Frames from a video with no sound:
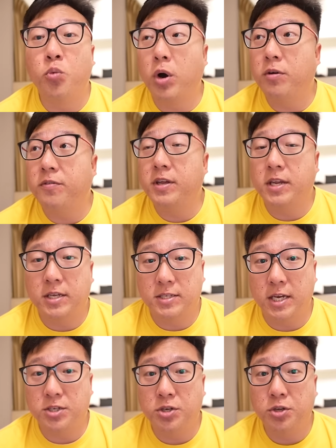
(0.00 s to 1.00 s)
One of it is
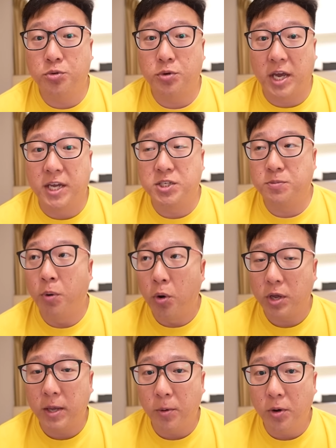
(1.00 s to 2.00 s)
actually to catch
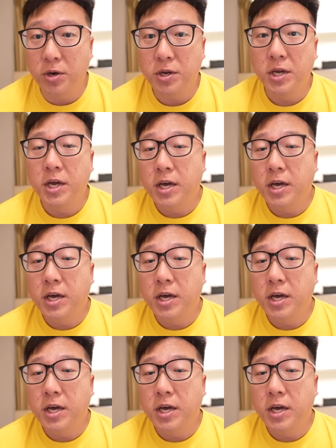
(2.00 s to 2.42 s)
Pokemon.